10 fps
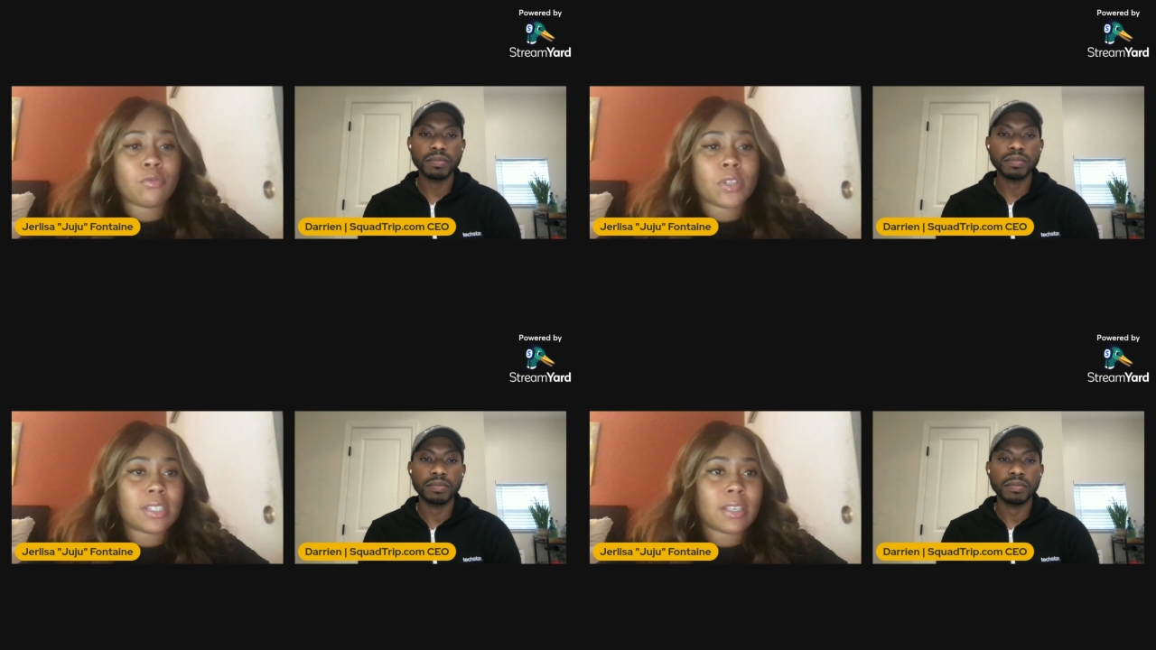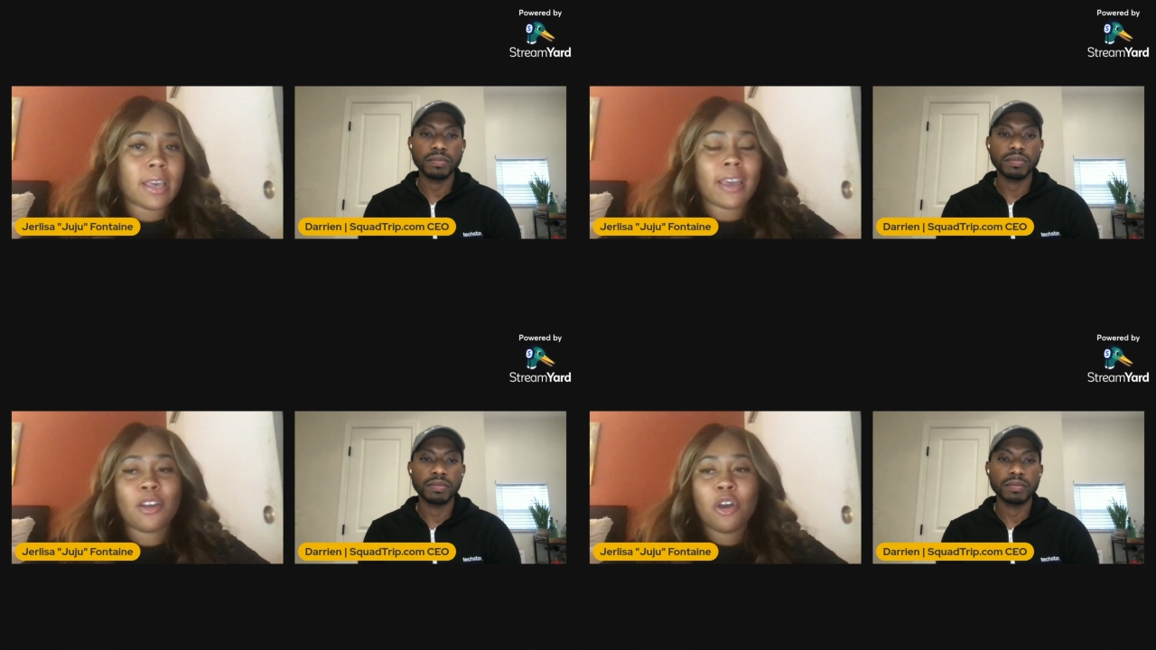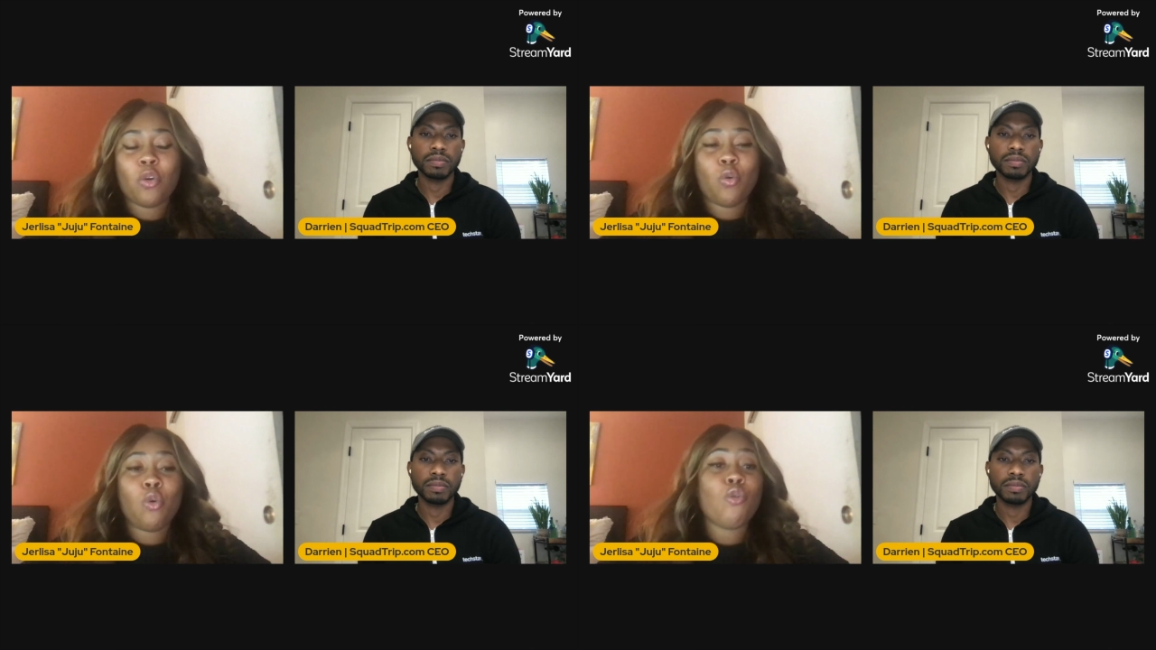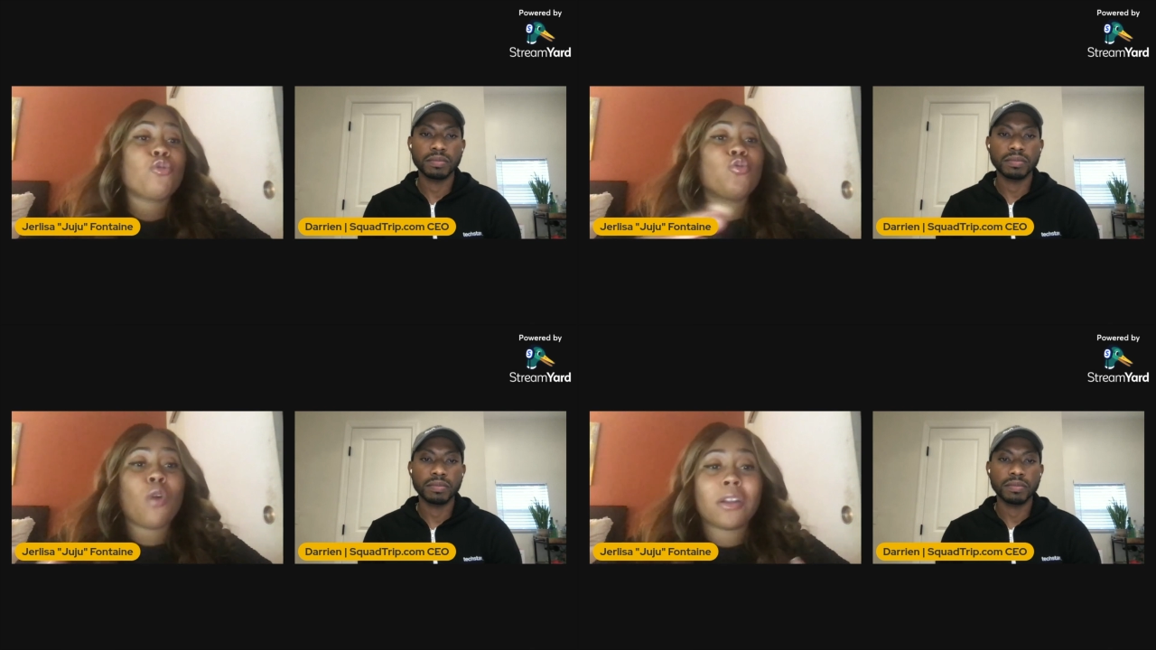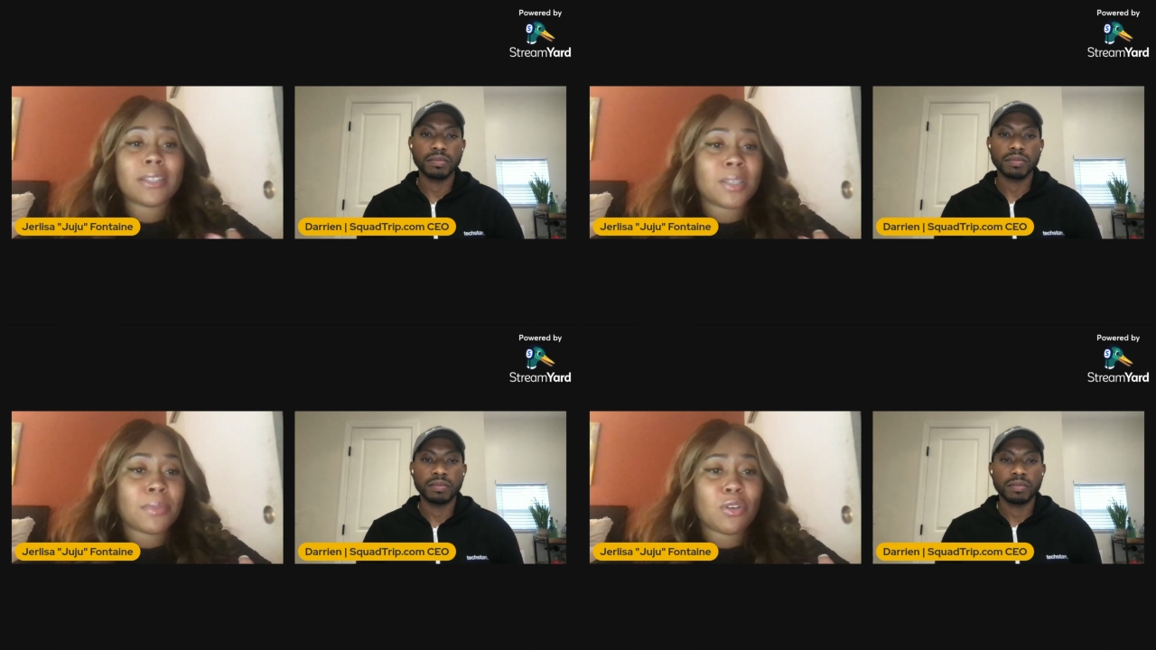Speaker 1: once again, who you wanted
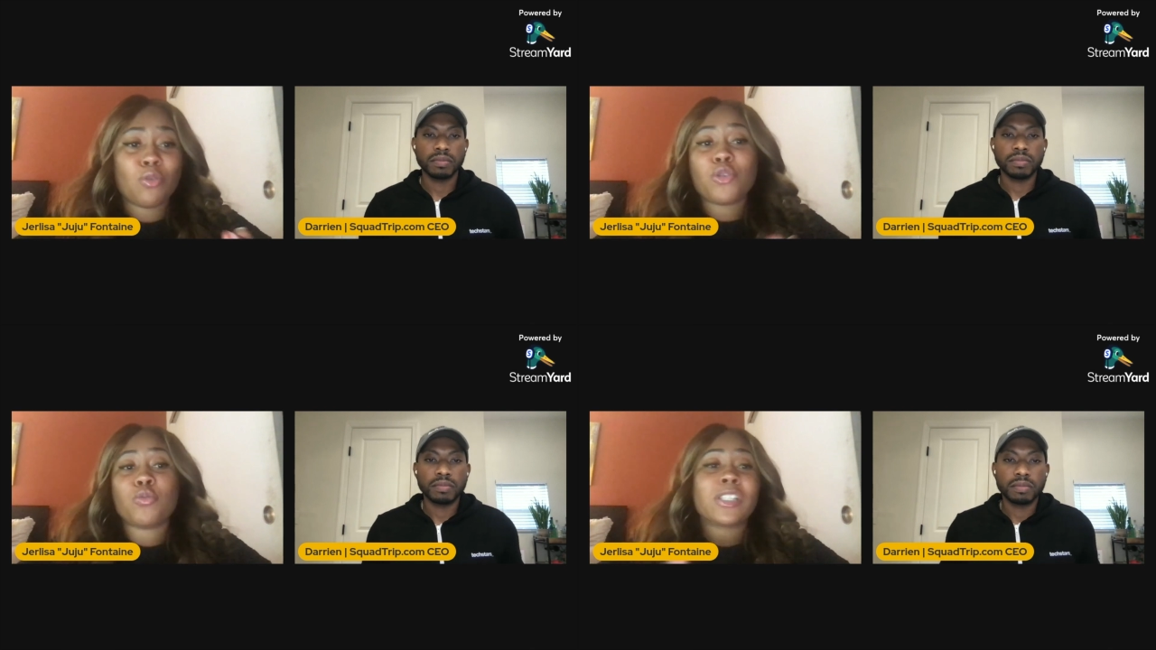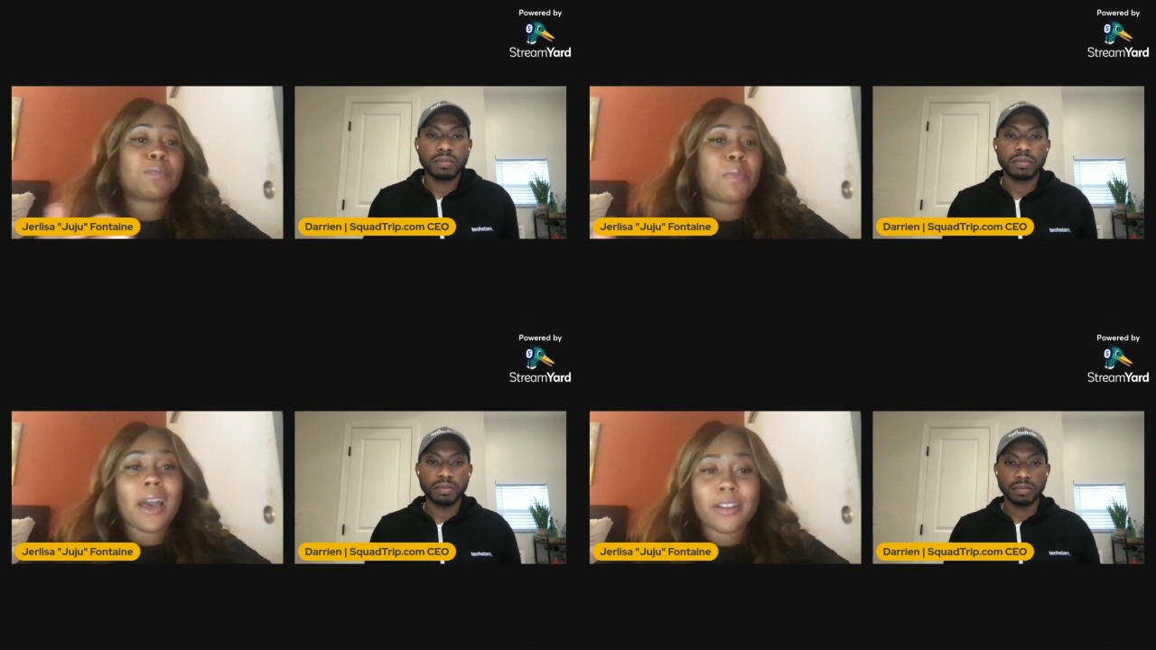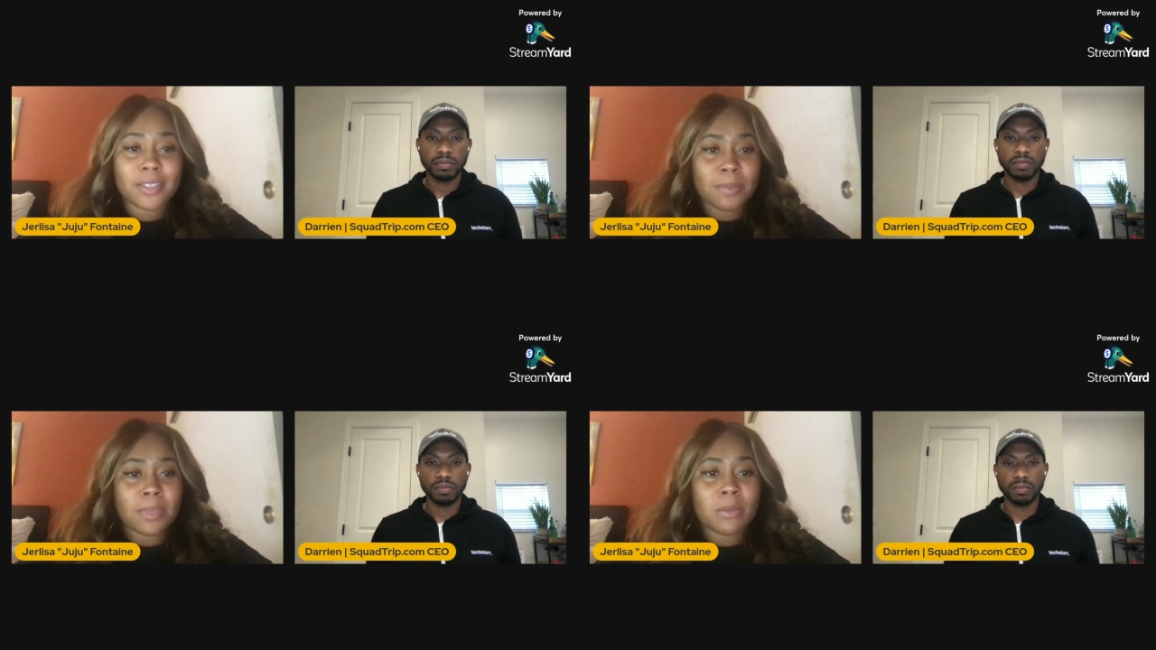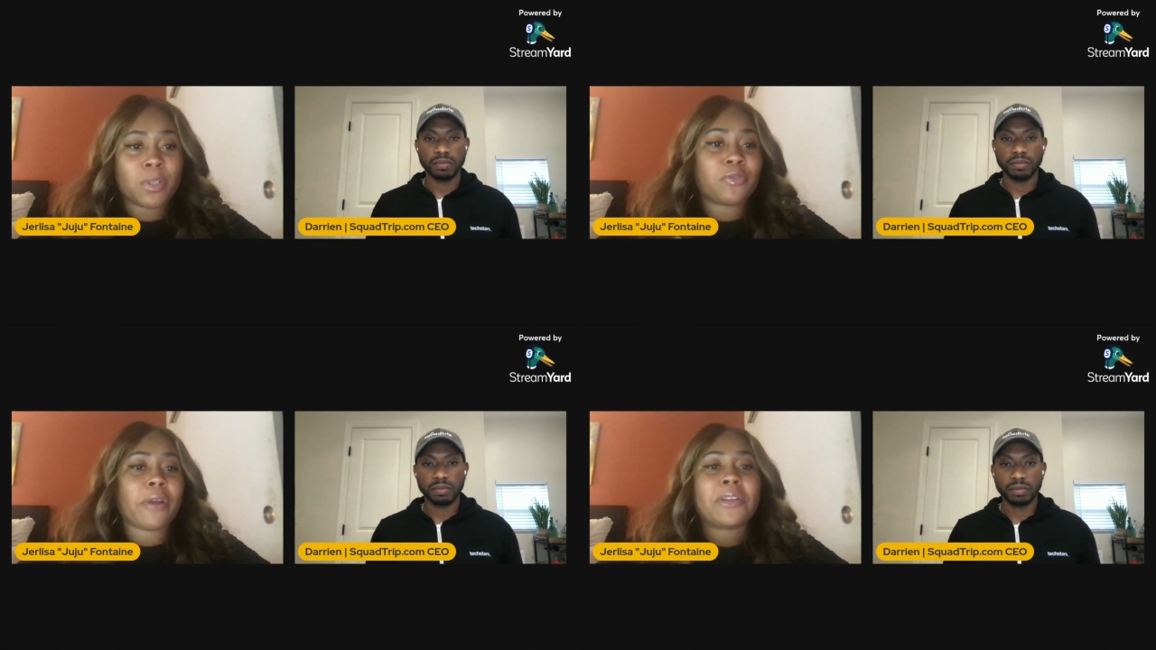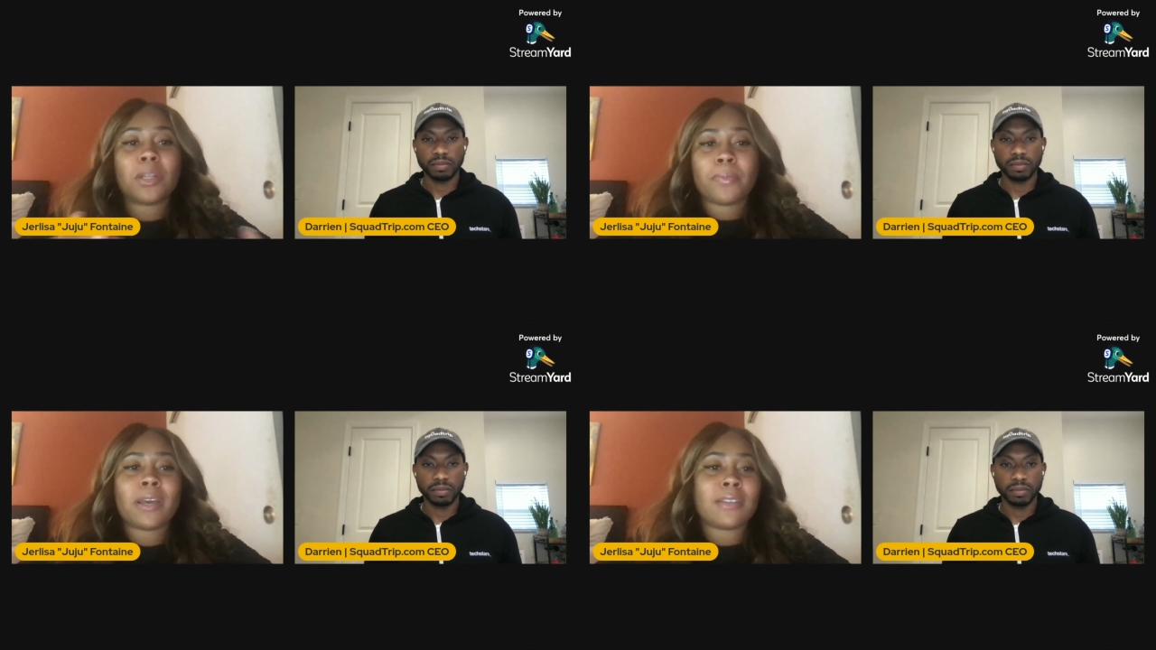to be or who you aspired to be was very
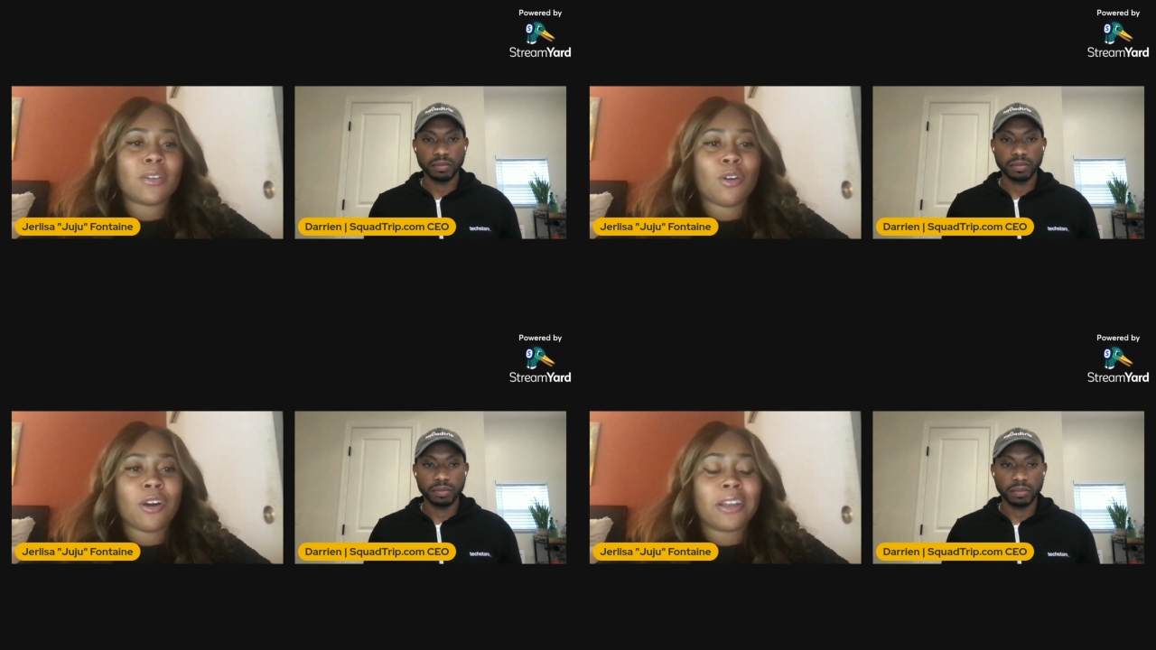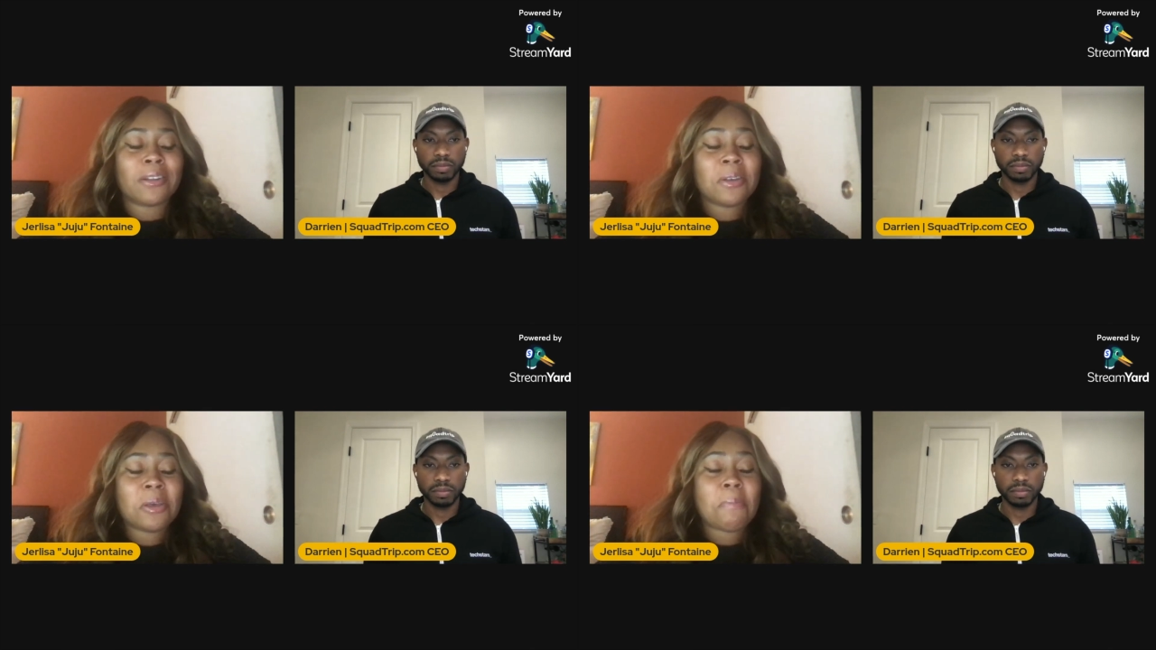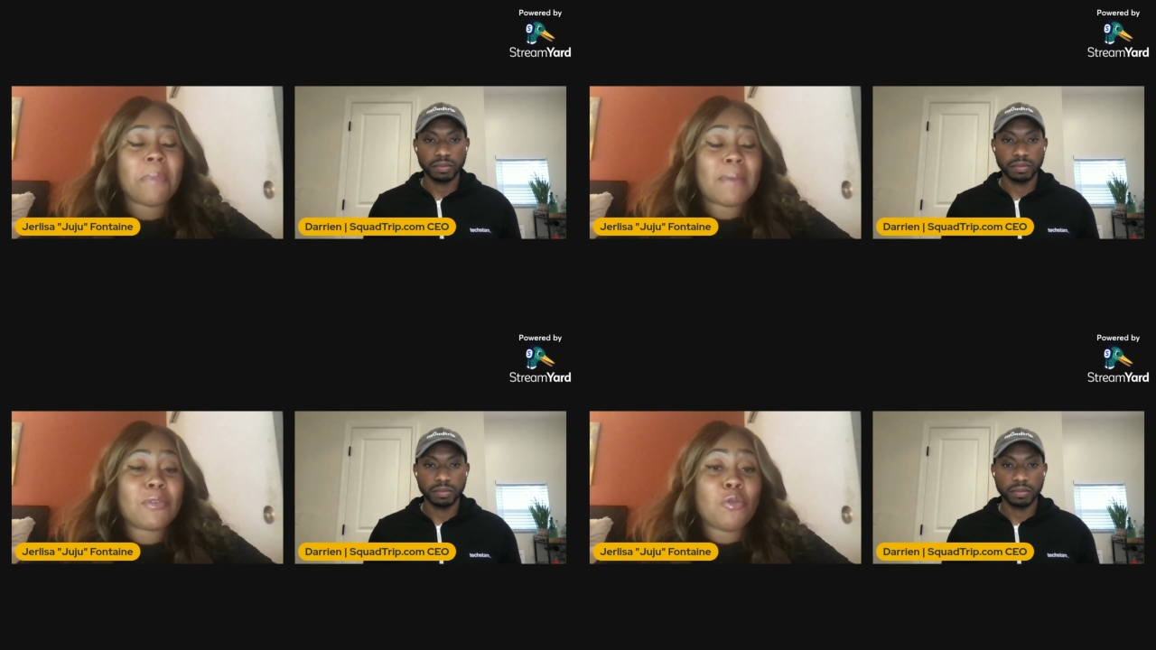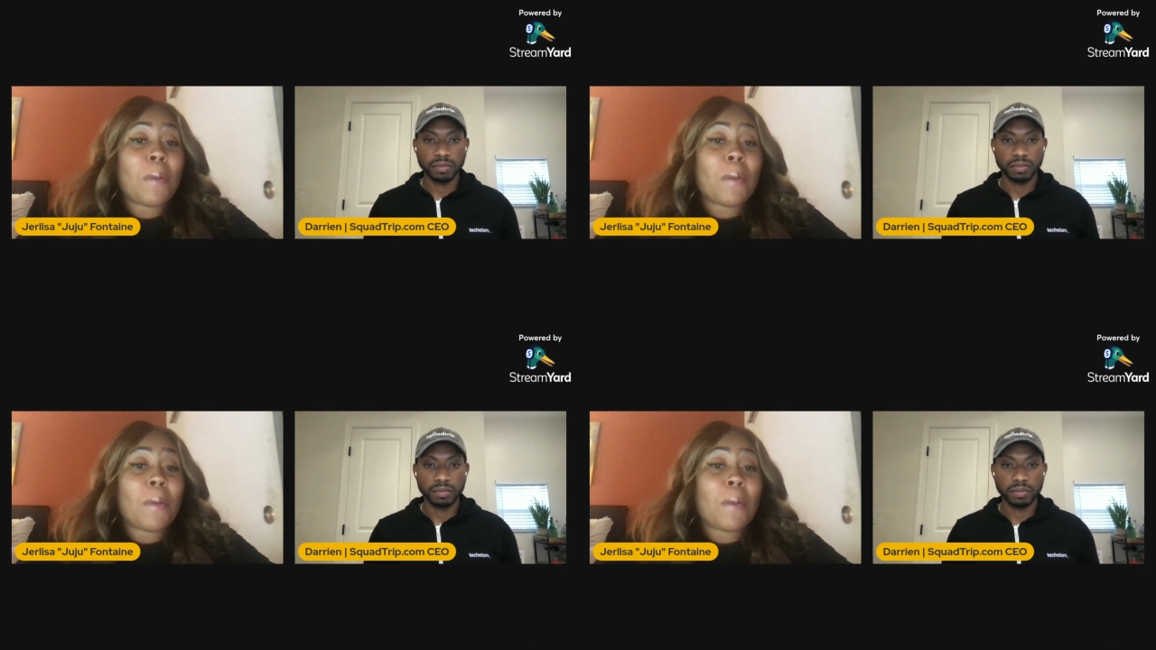dependent on maybe who